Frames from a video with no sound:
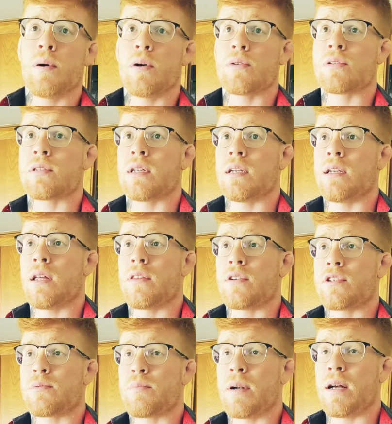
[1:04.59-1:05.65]
we'll post
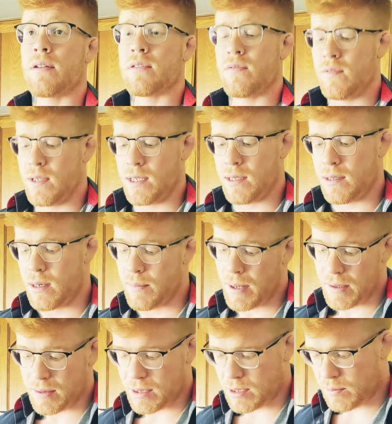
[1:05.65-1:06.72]
another Sprouts vid
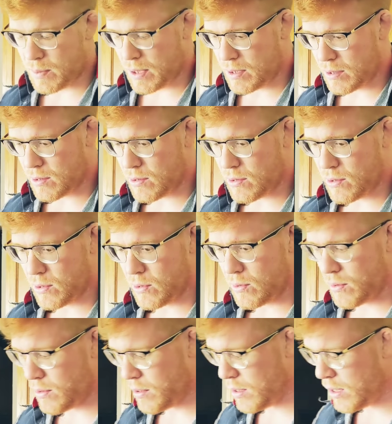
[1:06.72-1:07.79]
about these pizzas
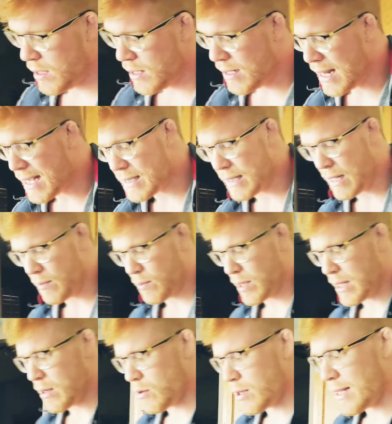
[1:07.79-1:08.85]
soon. Next
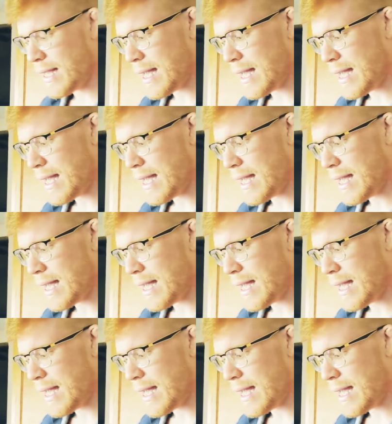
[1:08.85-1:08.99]
up, we got